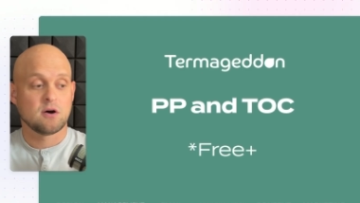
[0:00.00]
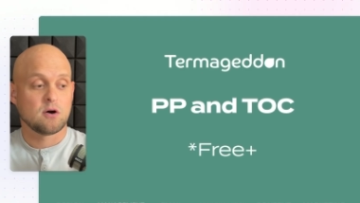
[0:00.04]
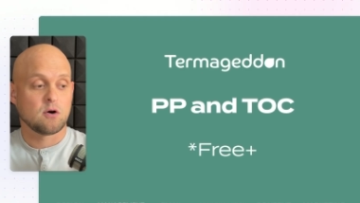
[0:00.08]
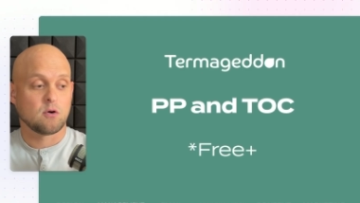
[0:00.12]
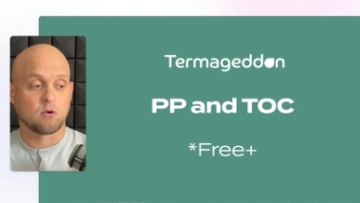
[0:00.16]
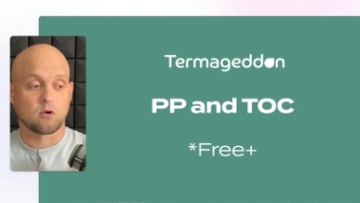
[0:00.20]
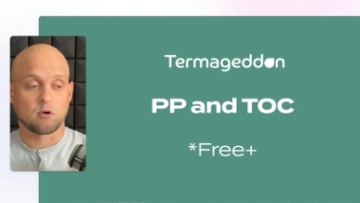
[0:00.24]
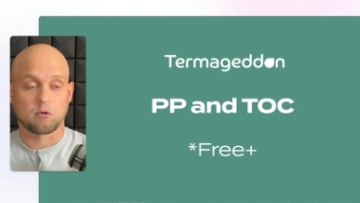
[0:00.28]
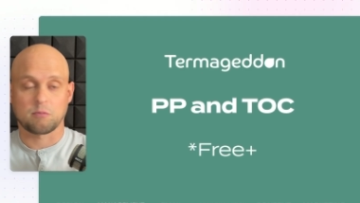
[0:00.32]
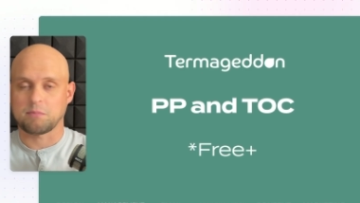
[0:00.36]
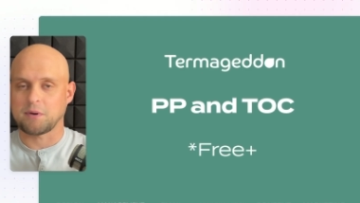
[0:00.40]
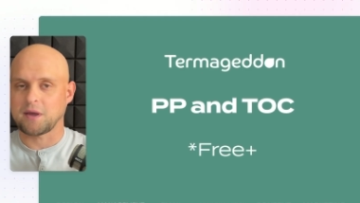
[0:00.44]

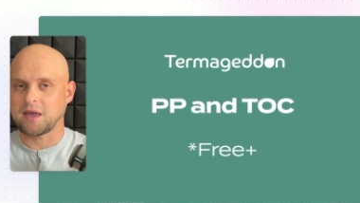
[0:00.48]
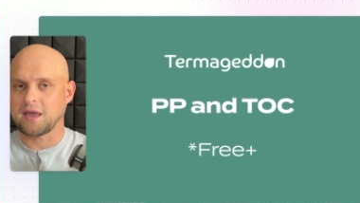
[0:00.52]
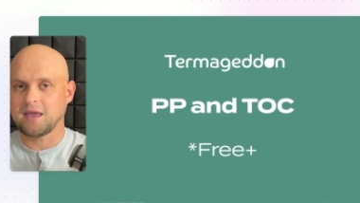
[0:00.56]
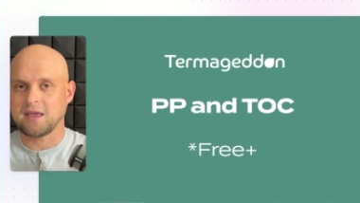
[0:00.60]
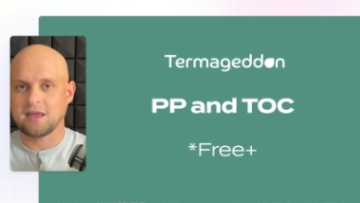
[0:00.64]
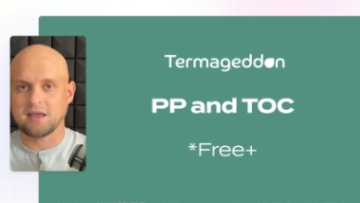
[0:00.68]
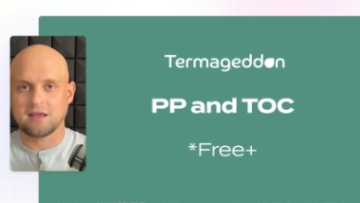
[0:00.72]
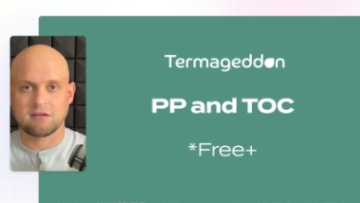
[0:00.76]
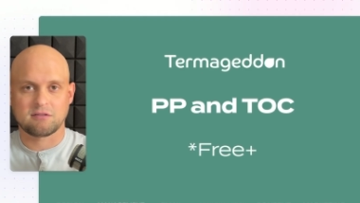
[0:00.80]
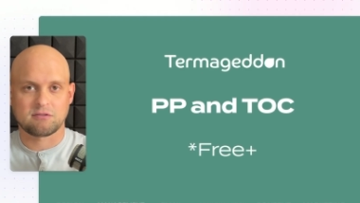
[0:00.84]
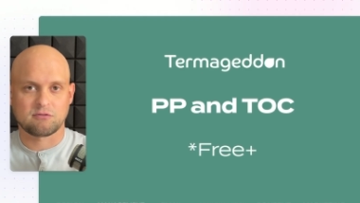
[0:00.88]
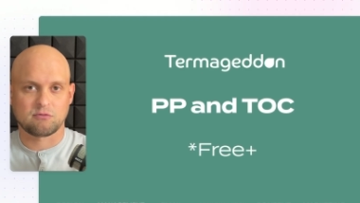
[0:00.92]
or
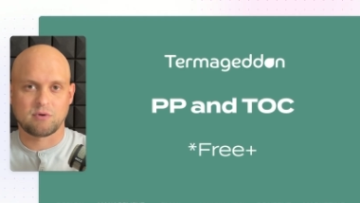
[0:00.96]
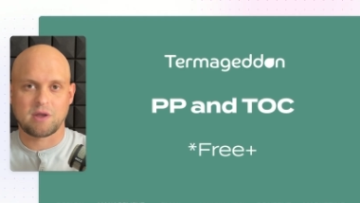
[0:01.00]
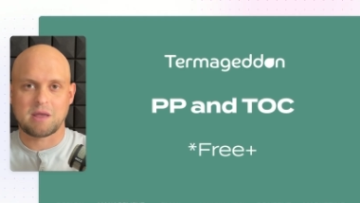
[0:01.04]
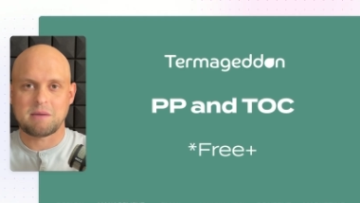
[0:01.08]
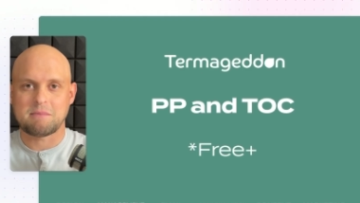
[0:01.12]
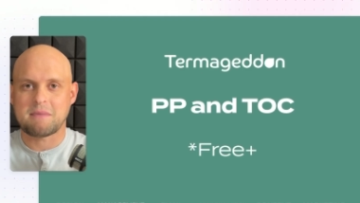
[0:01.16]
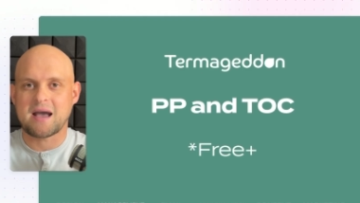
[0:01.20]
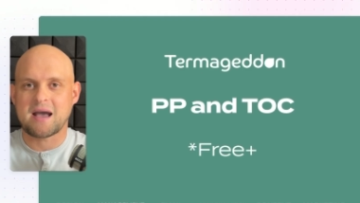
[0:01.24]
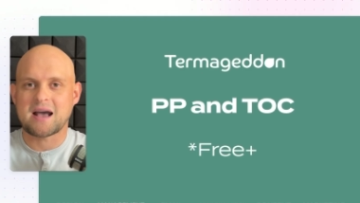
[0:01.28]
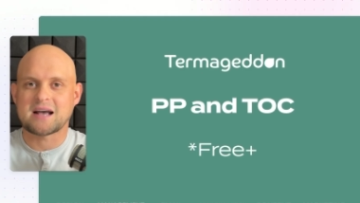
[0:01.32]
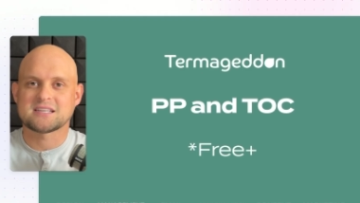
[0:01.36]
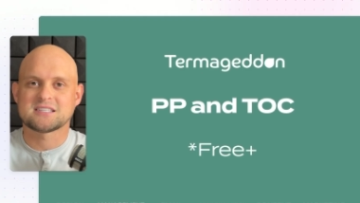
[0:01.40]
paying through
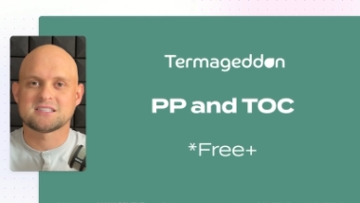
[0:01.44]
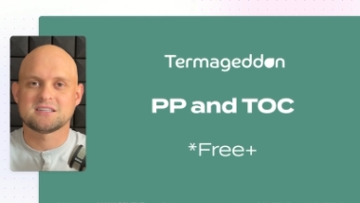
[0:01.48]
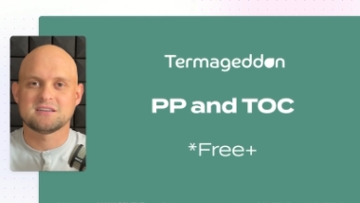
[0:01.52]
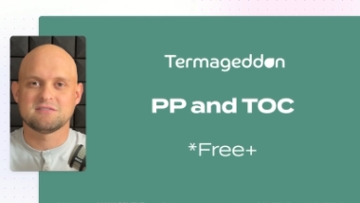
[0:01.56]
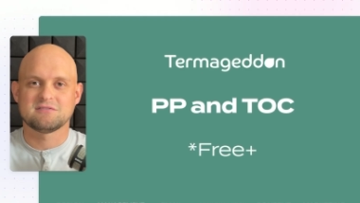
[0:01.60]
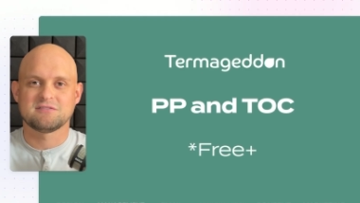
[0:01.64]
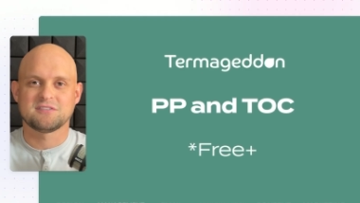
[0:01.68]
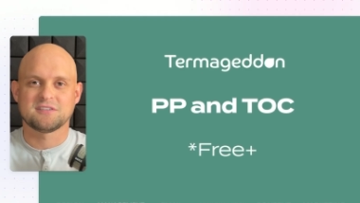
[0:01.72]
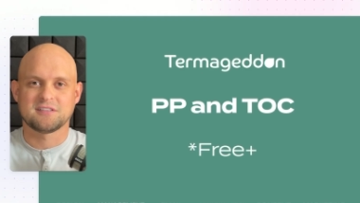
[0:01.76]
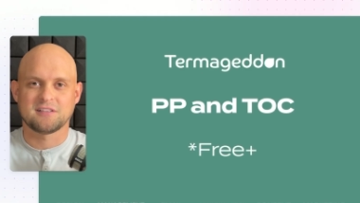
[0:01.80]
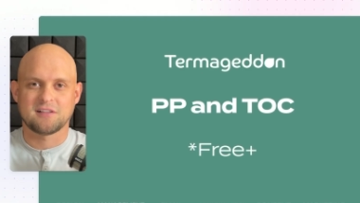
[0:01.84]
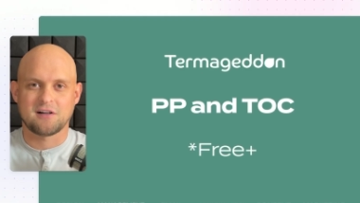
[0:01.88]
a
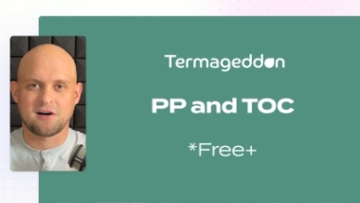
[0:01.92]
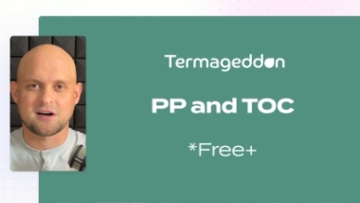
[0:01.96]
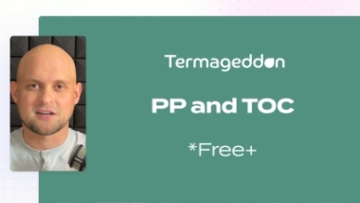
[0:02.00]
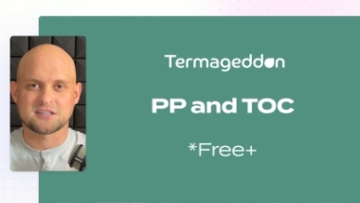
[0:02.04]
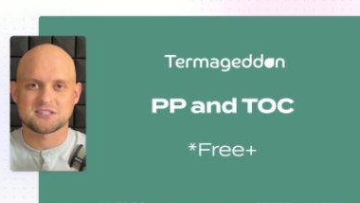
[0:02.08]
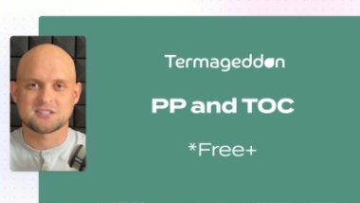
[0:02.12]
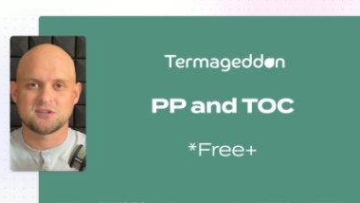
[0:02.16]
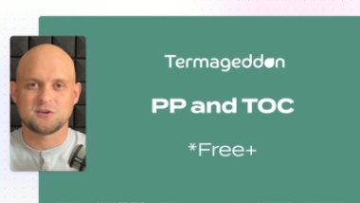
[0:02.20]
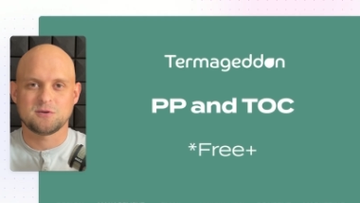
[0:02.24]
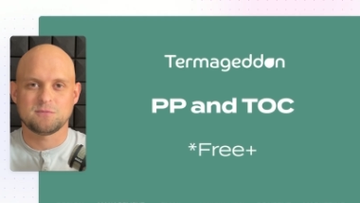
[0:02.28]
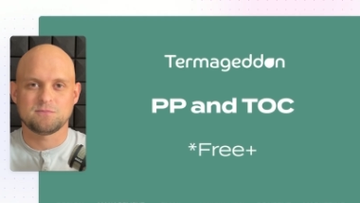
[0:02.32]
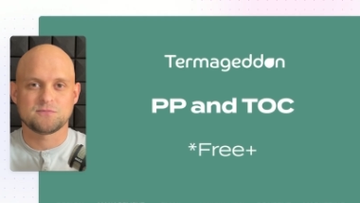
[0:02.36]
massive
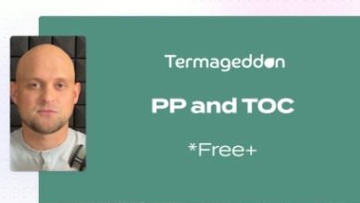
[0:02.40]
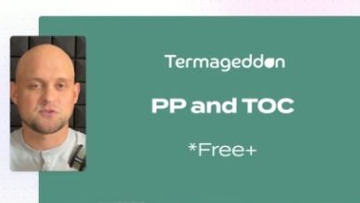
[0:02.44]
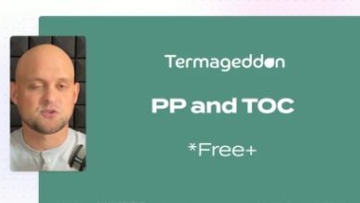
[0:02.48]
lawsuit.